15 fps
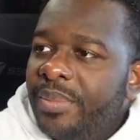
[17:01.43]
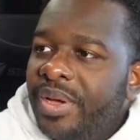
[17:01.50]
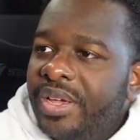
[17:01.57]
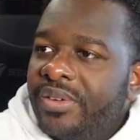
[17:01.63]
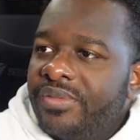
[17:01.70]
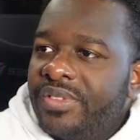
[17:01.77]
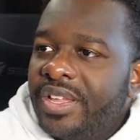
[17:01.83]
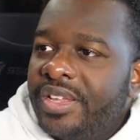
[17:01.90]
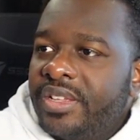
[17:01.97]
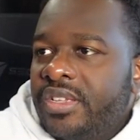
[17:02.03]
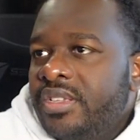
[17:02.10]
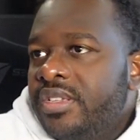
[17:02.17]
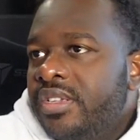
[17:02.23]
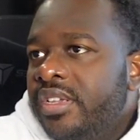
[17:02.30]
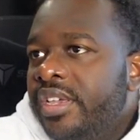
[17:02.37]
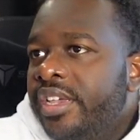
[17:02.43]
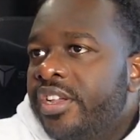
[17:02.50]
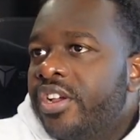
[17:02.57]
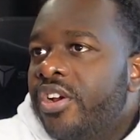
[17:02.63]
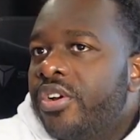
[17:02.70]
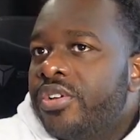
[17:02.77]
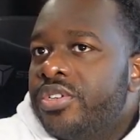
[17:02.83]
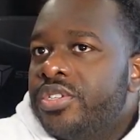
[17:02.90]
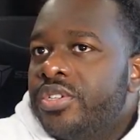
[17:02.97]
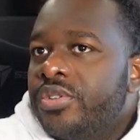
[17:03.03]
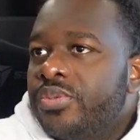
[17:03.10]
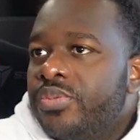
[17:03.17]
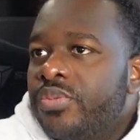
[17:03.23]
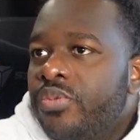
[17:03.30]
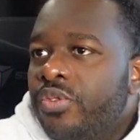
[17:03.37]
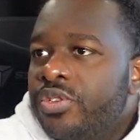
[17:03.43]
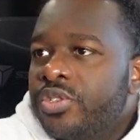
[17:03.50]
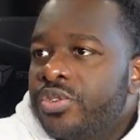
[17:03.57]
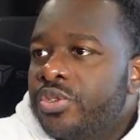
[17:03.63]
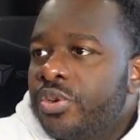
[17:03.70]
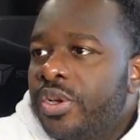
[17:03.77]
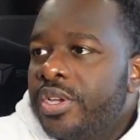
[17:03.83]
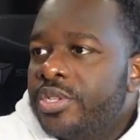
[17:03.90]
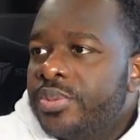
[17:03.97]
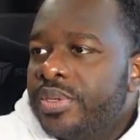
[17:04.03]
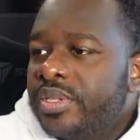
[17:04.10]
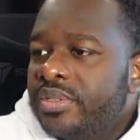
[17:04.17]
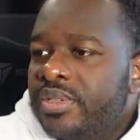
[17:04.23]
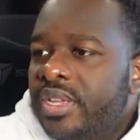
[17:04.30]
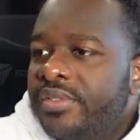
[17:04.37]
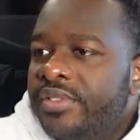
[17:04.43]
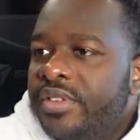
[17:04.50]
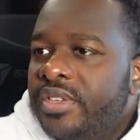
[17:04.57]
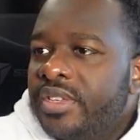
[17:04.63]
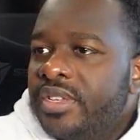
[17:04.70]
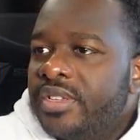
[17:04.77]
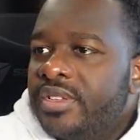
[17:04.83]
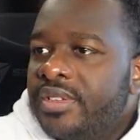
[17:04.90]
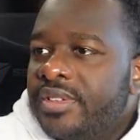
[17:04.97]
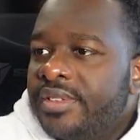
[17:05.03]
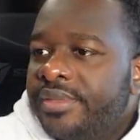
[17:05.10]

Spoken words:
might have like encouraged them once or twice, but definitely didn't.